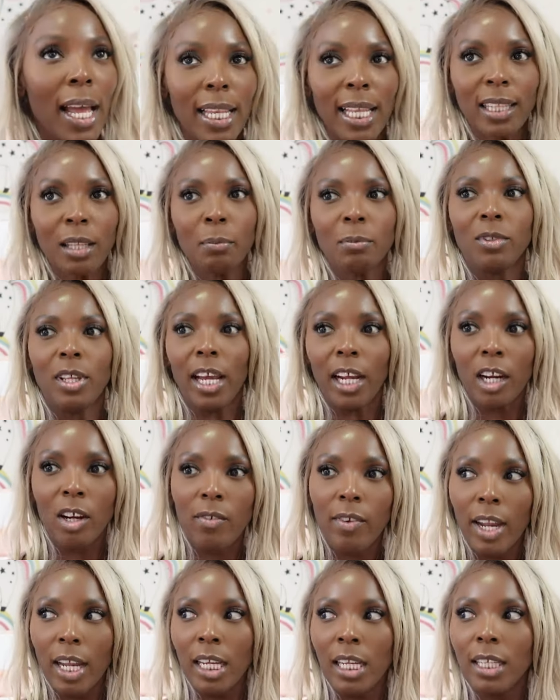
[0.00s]
I let them
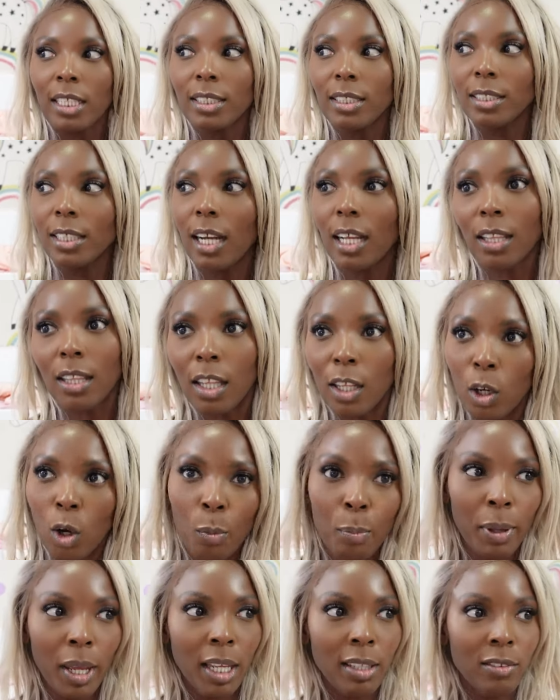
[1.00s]
decorate a
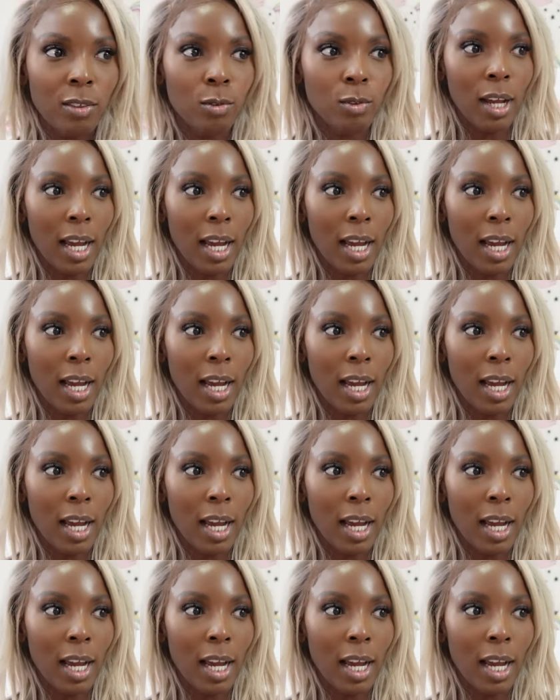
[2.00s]
little bit to